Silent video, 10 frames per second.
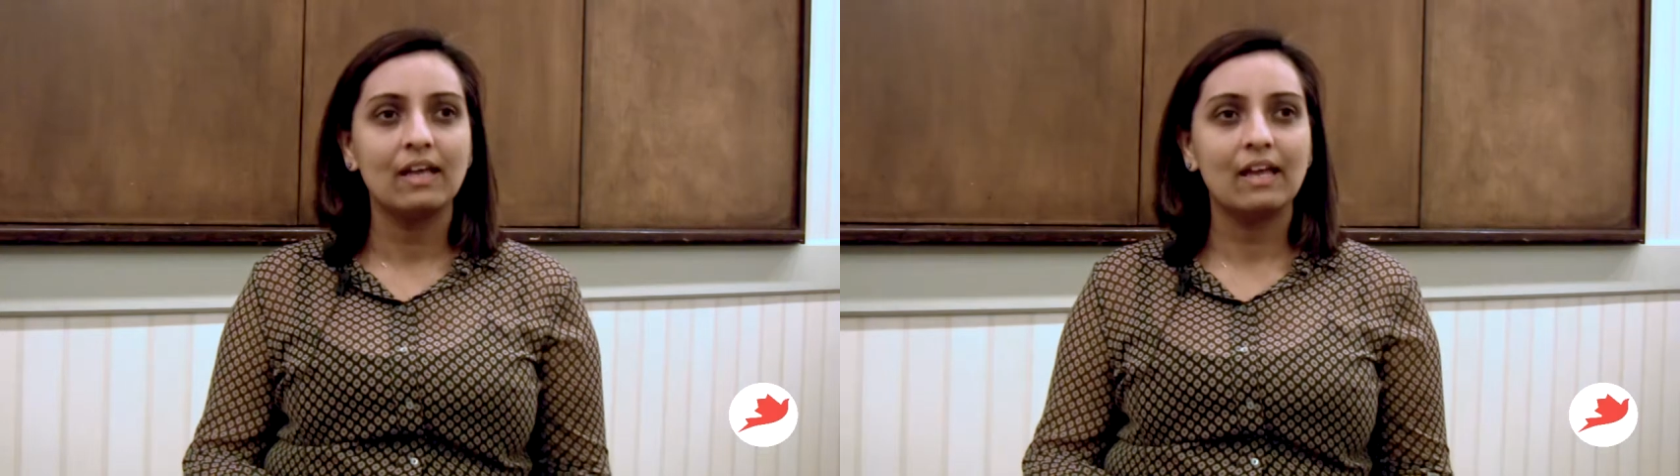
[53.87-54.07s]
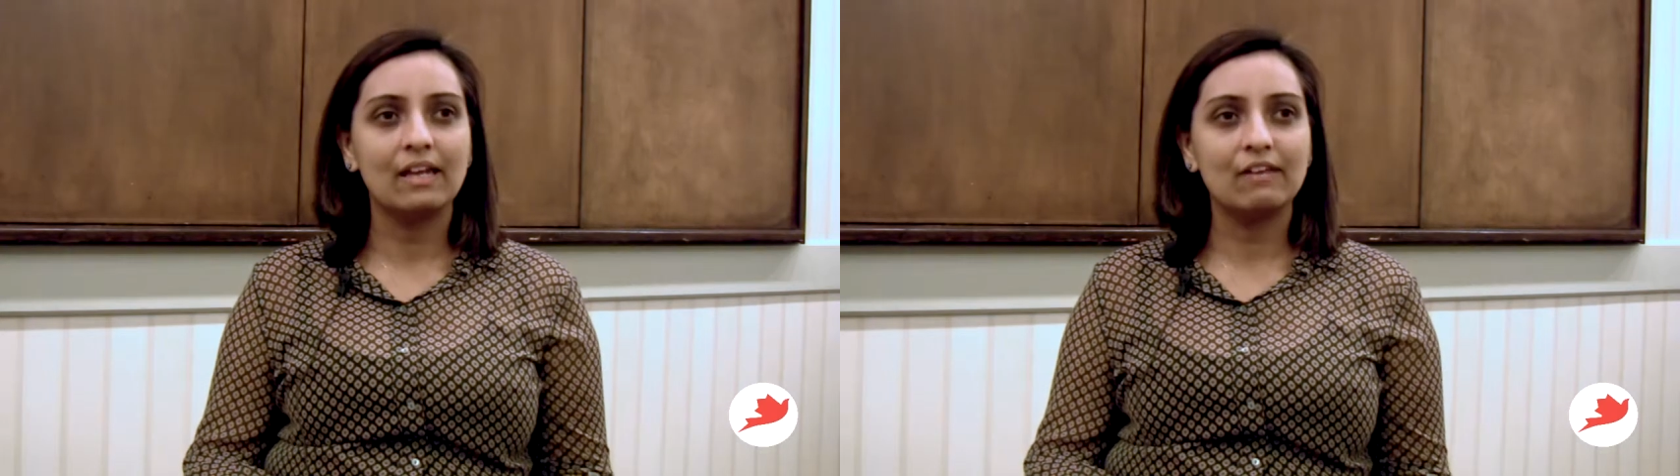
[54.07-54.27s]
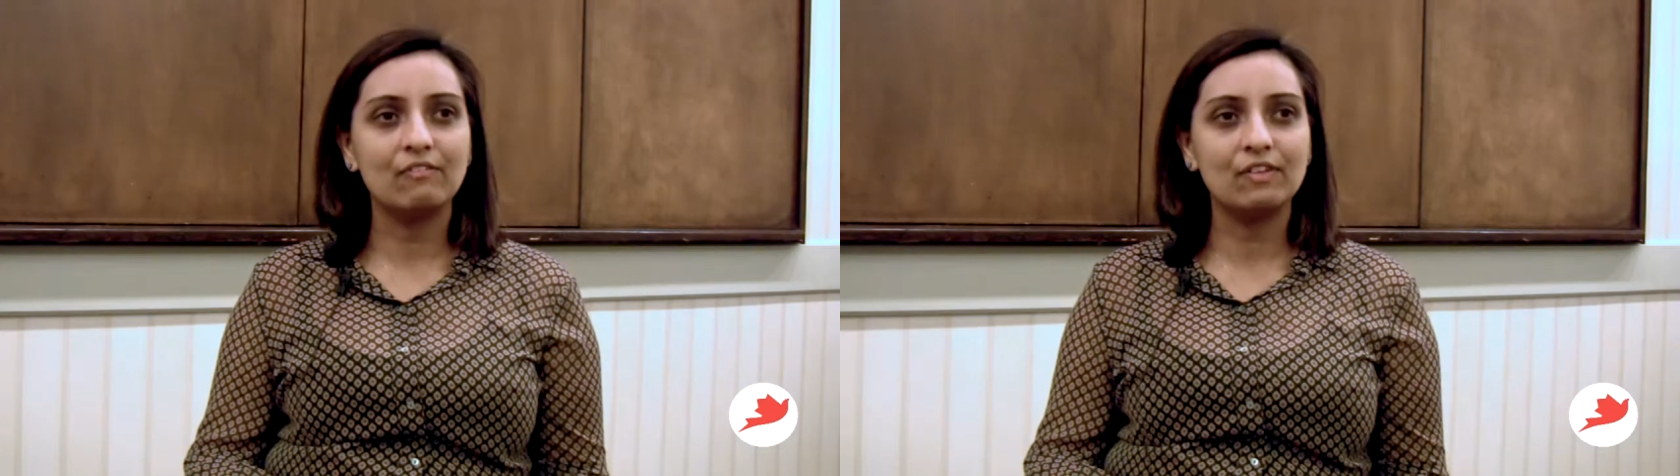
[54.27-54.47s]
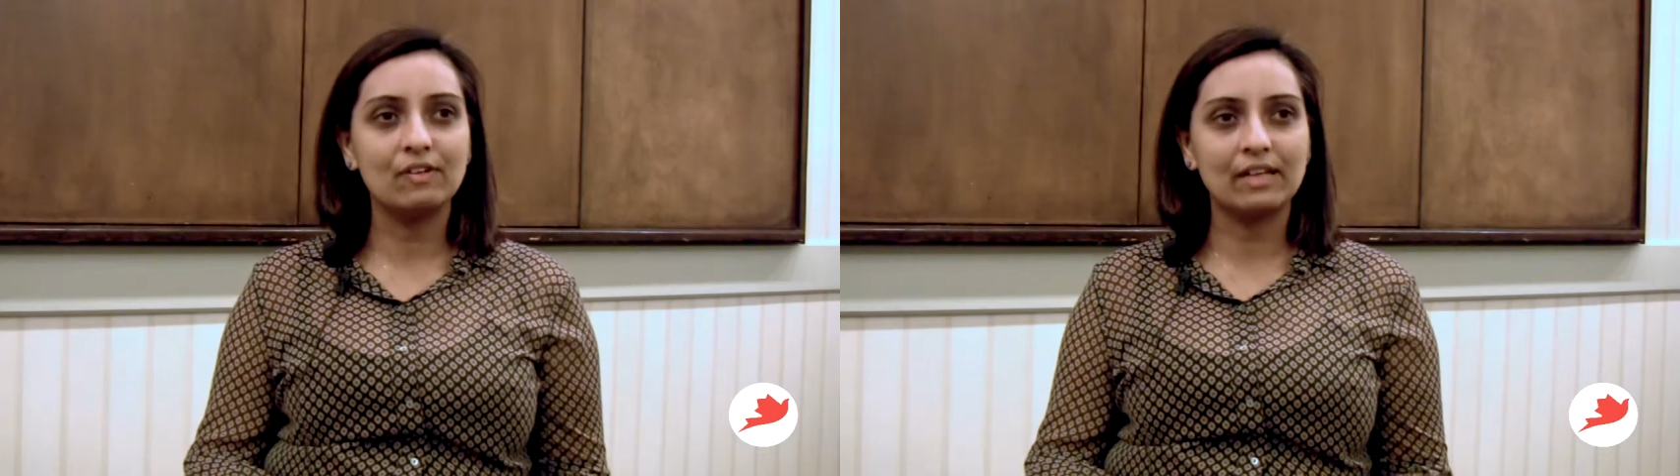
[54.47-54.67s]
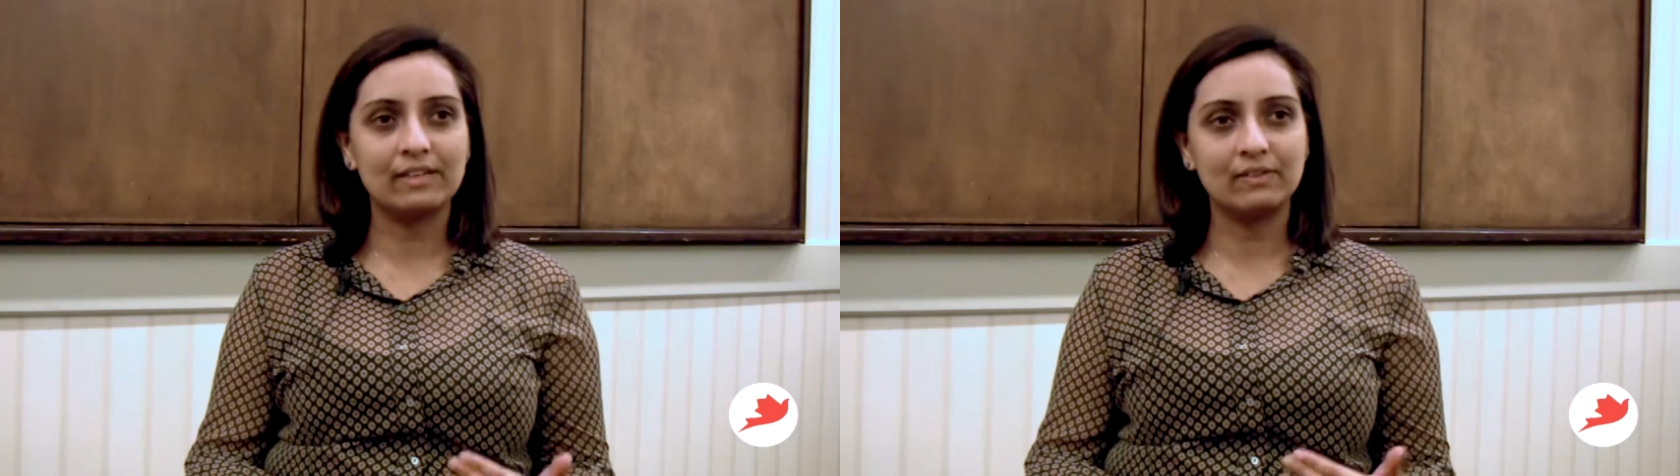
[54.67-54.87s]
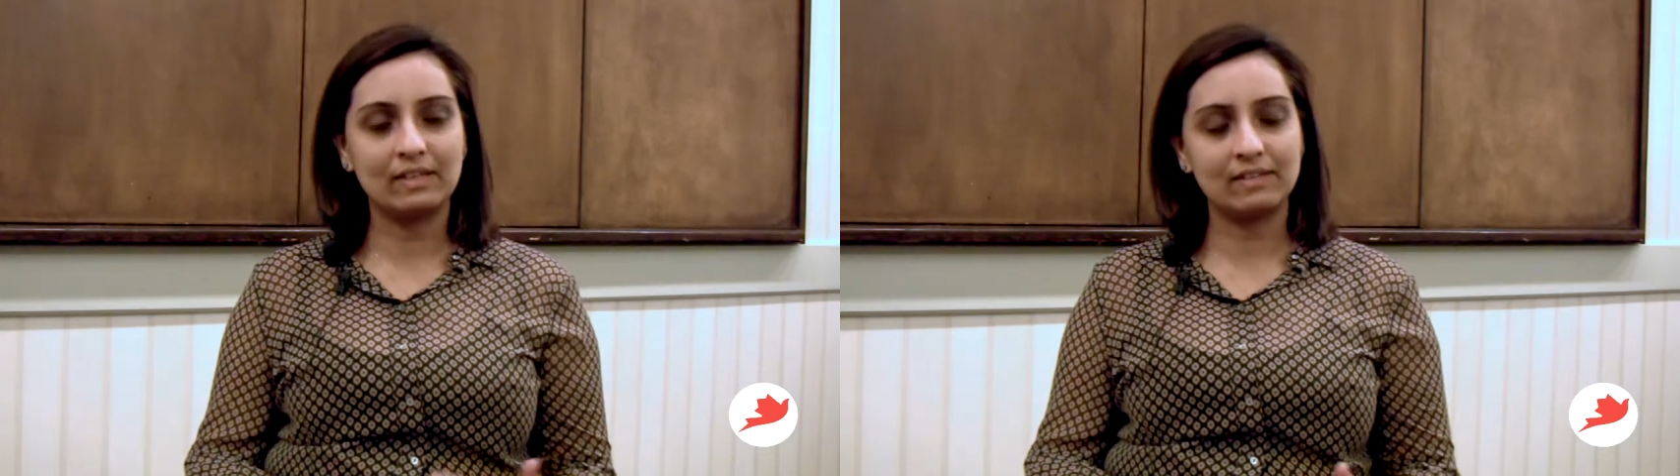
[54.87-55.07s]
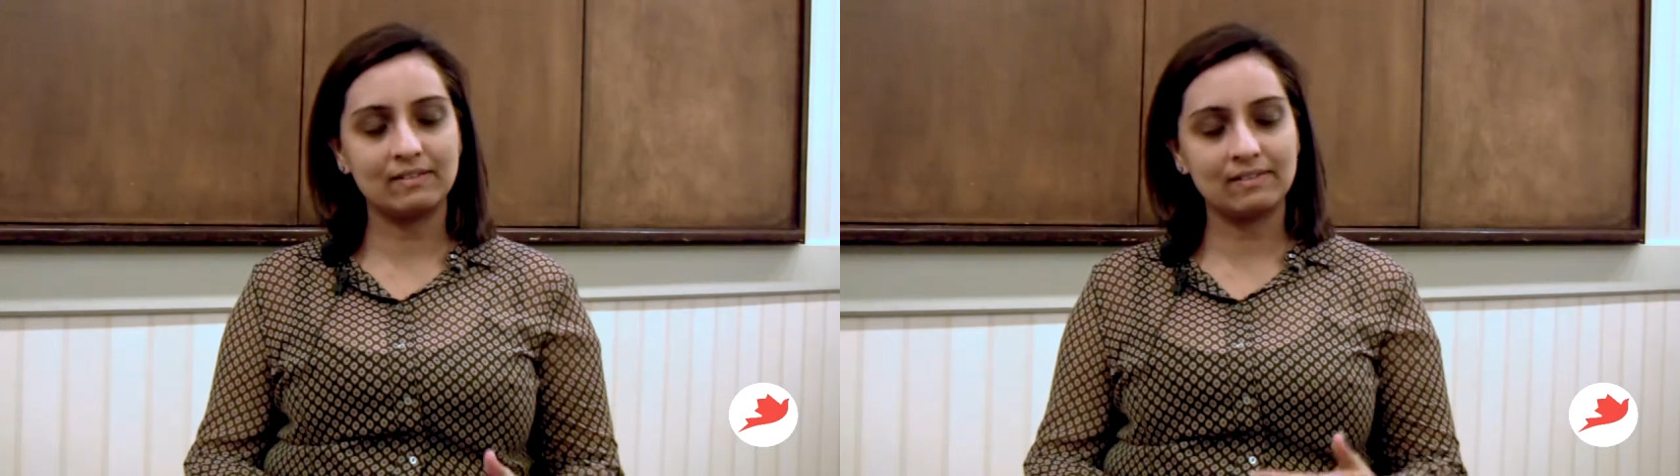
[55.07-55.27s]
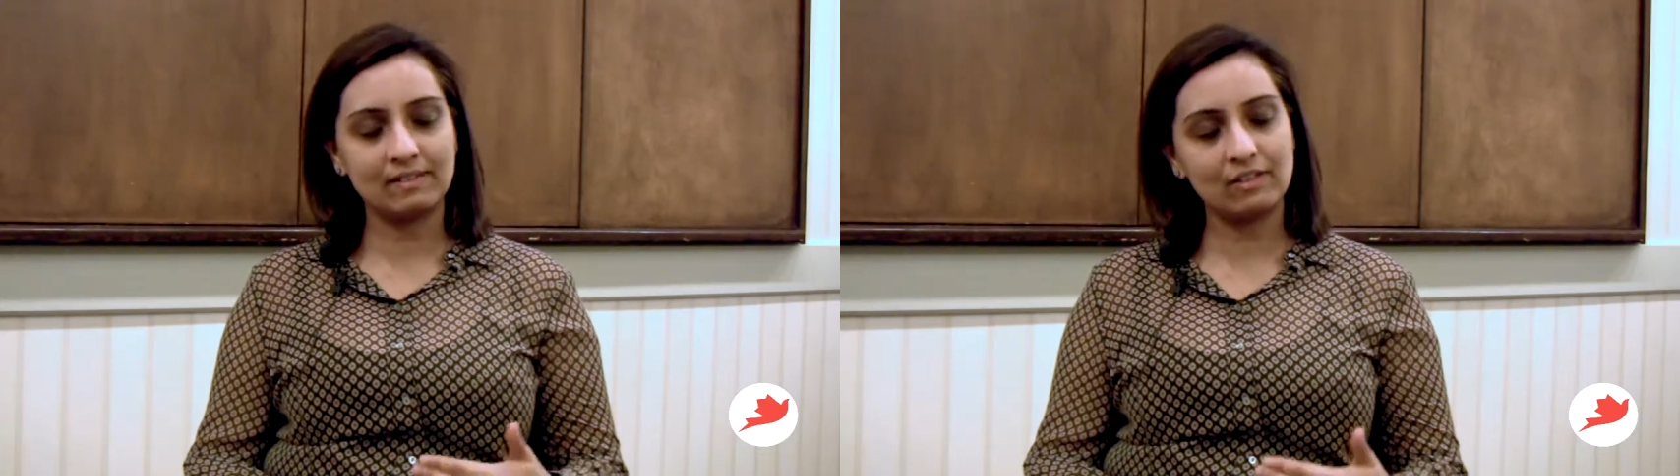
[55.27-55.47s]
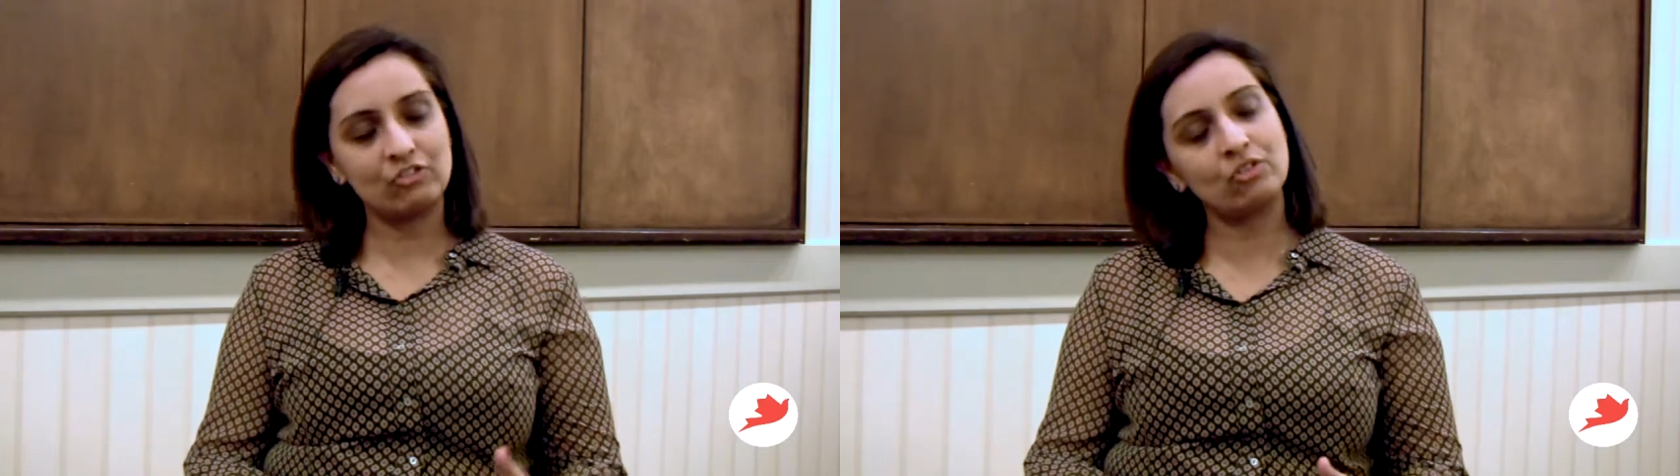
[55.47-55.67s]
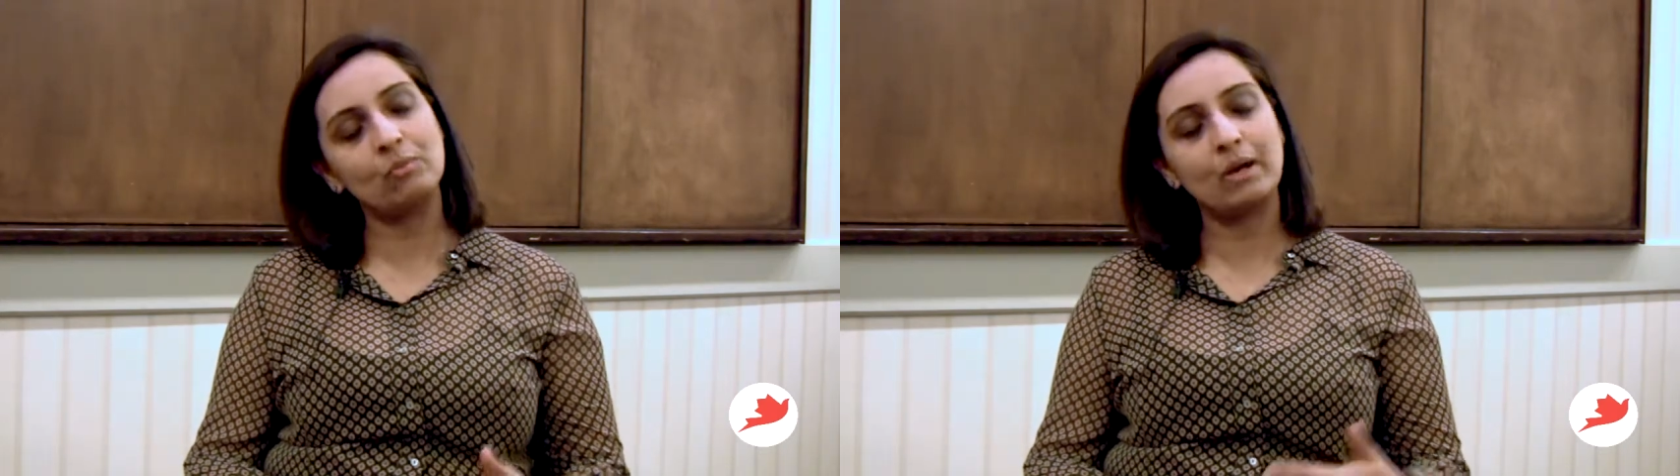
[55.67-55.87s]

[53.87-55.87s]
And I feel like you get such a